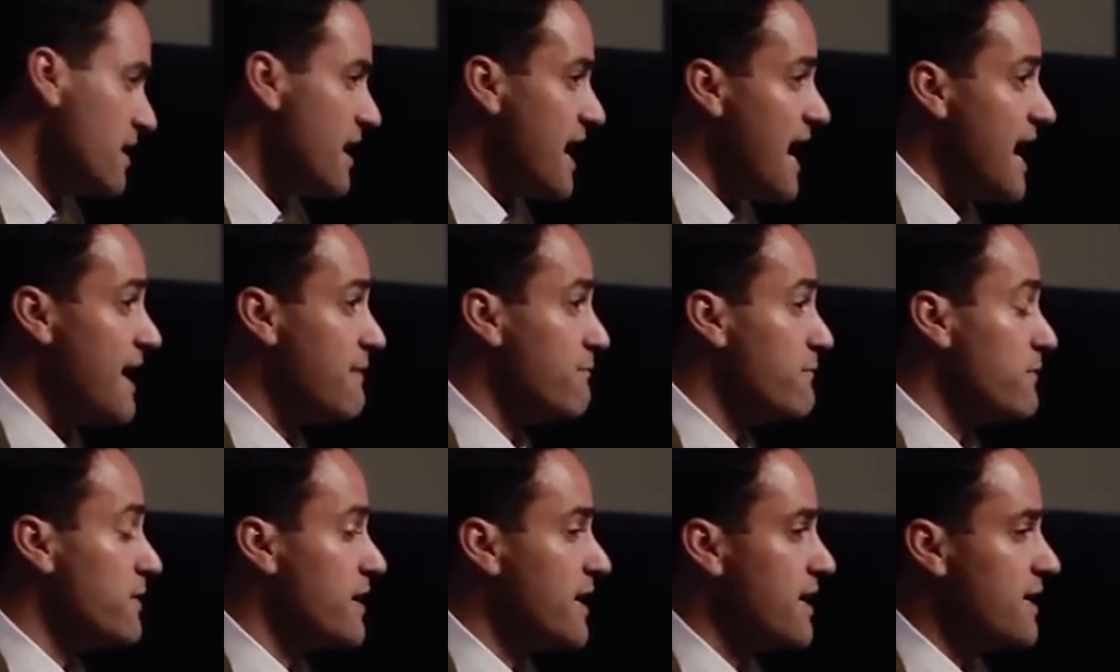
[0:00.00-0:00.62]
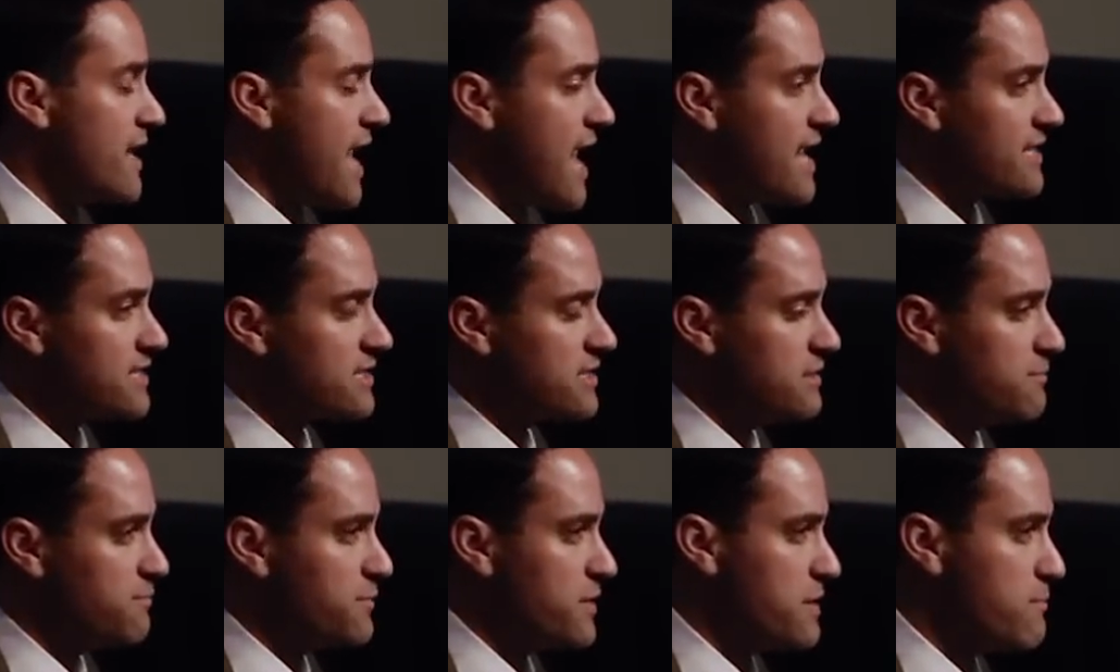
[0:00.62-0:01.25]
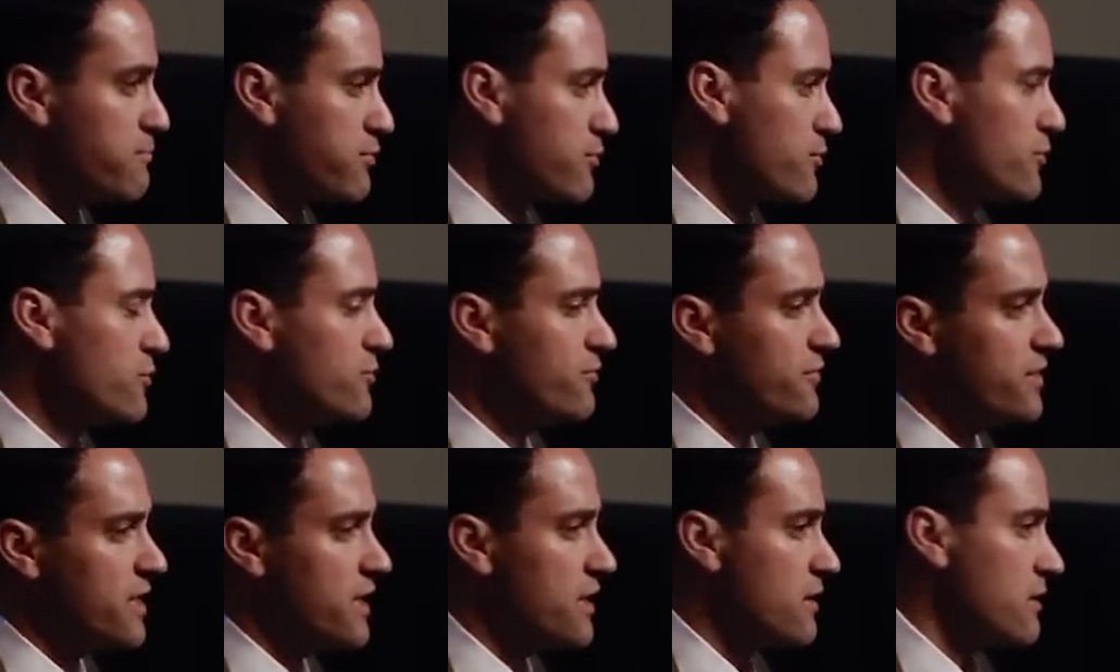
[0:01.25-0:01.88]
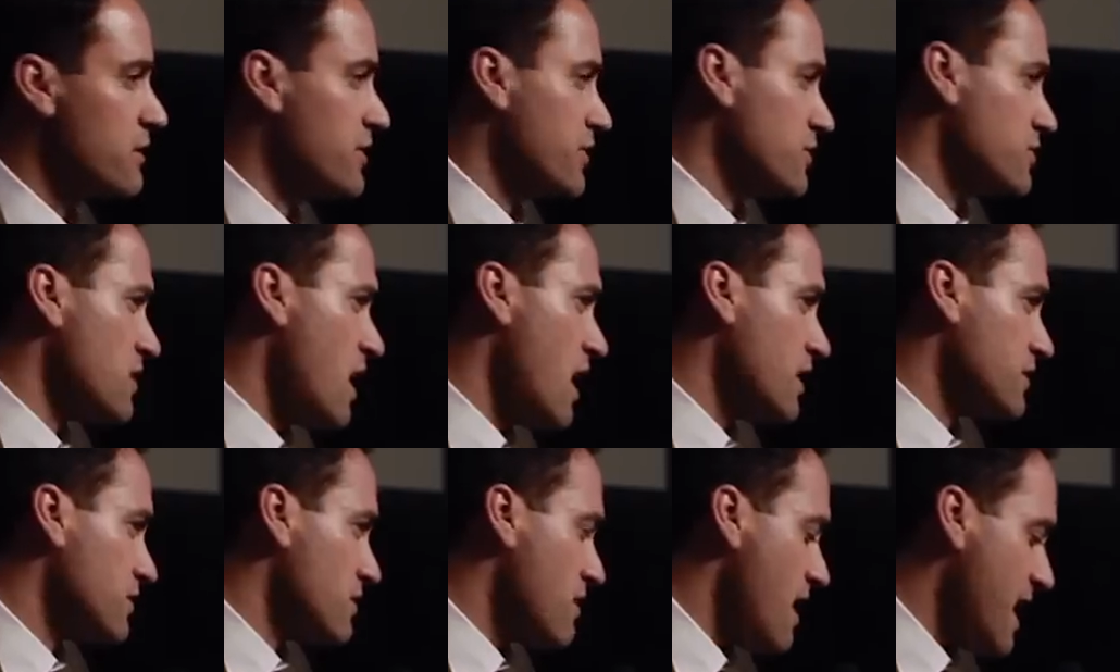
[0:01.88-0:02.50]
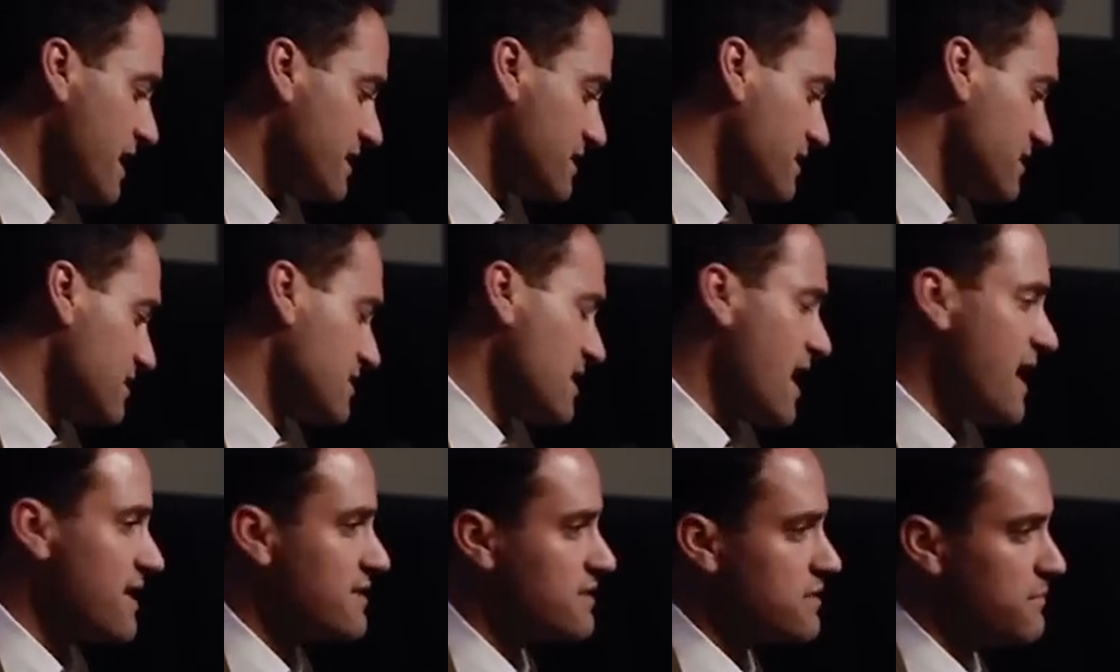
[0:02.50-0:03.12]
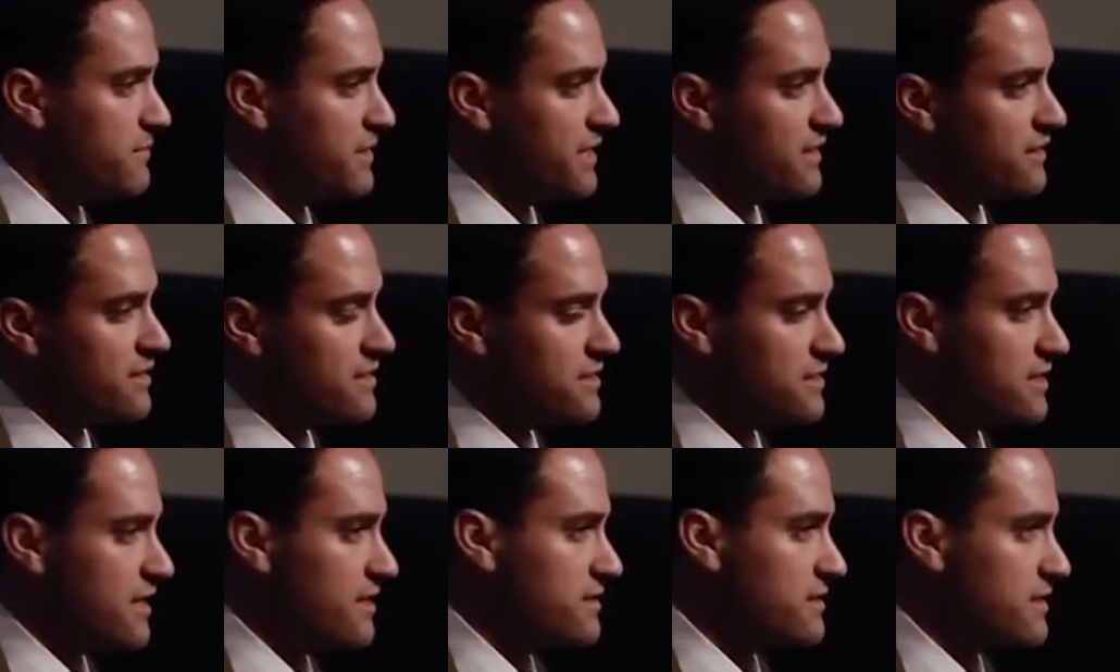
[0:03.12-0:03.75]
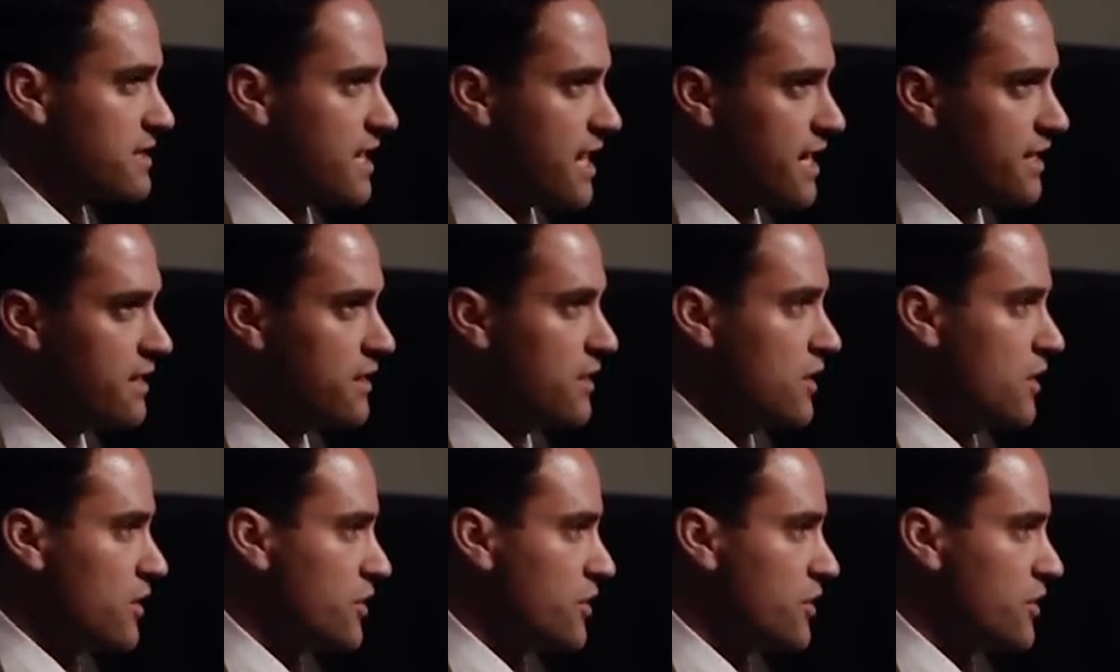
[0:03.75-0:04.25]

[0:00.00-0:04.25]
and it has to be proven, or your doctor has to sign something that says that,